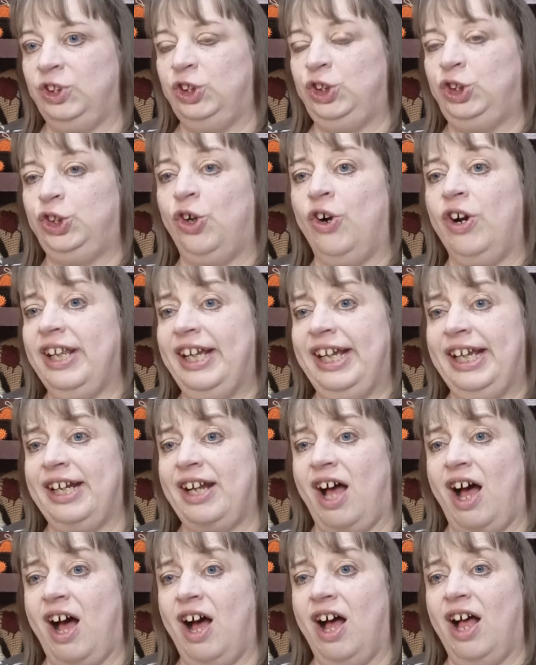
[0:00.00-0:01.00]
Chorley and
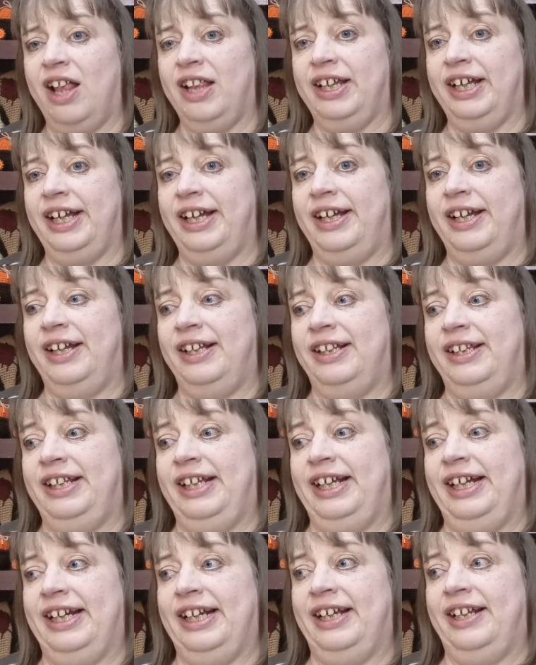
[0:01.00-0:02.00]
Ollie
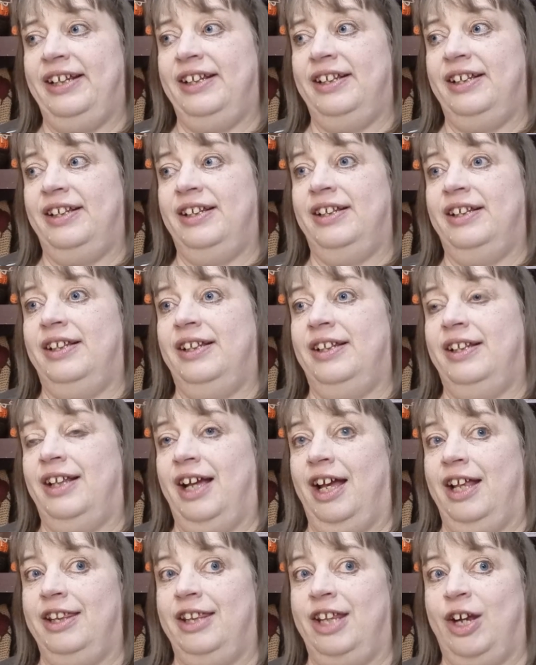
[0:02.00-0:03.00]
needed
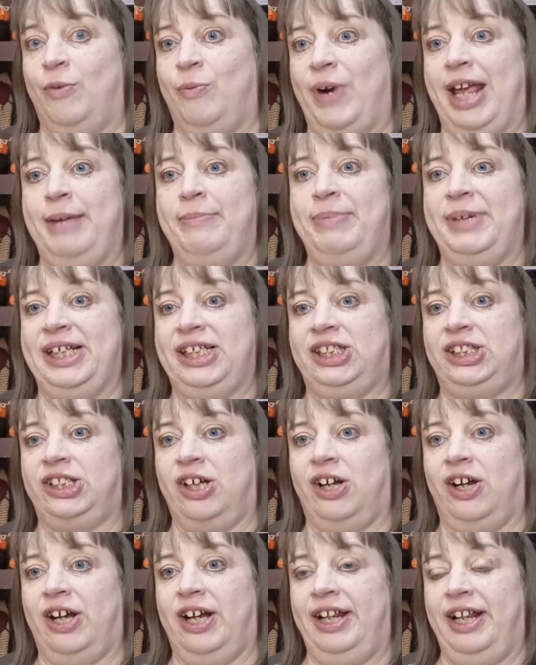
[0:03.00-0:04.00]
their rabies
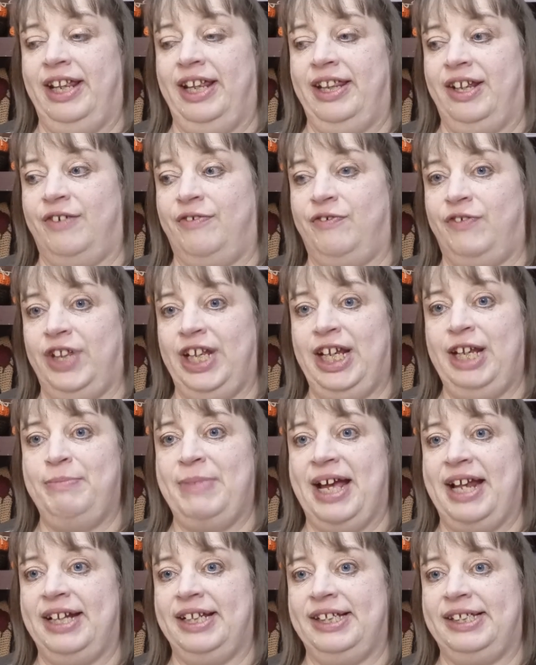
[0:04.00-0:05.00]
shot and their flea
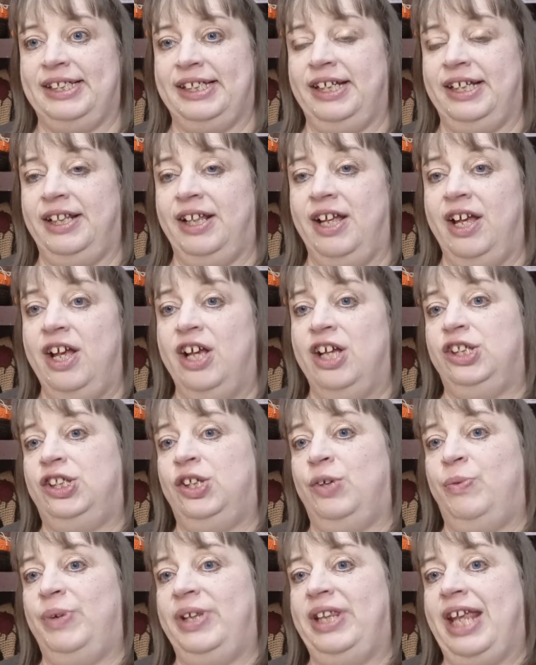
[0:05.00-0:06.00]
medicine.
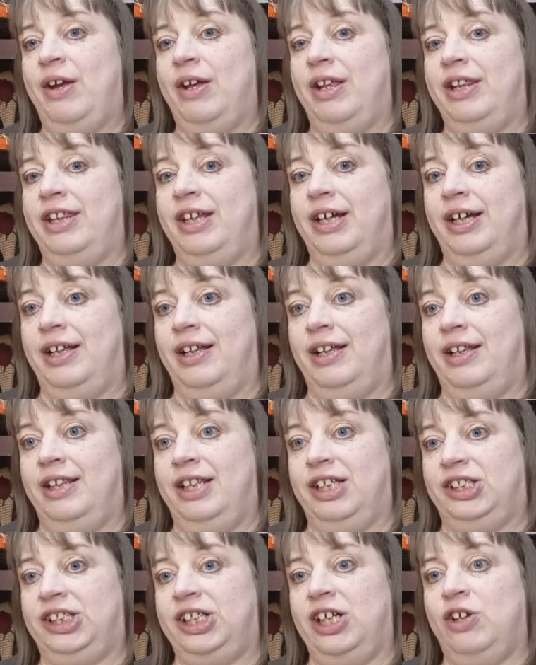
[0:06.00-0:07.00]
So when
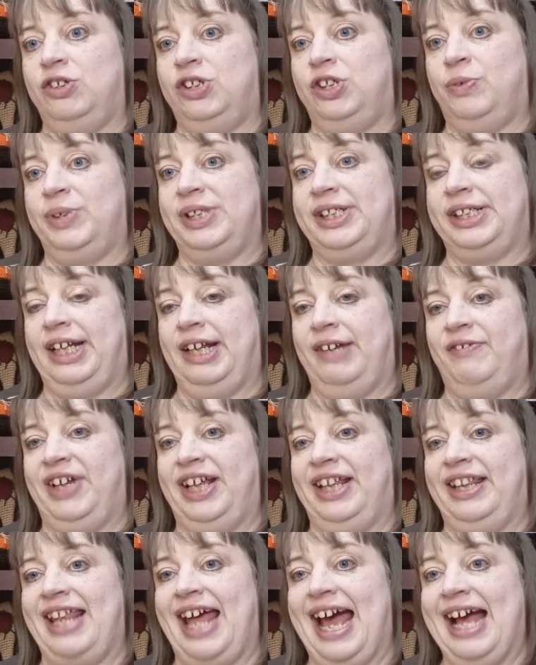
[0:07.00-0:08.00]
the shelter was
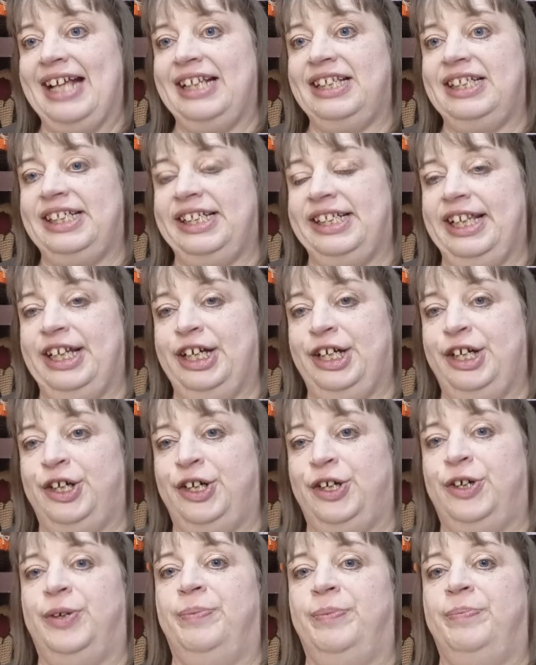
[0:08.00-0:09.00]
giving that to
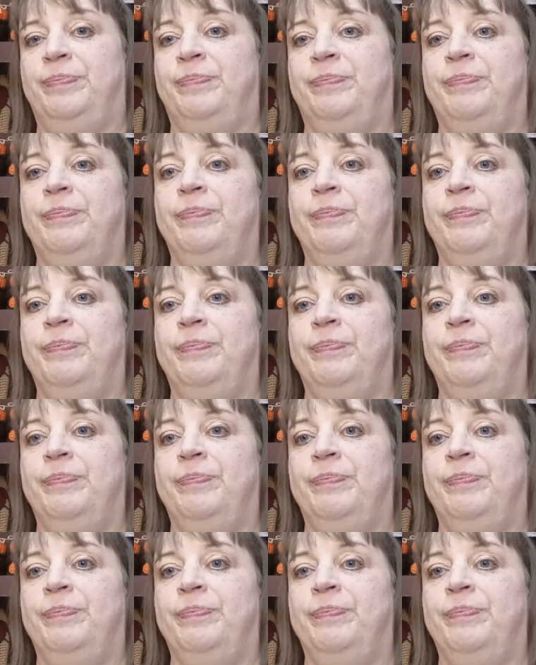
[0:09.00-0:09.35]
them,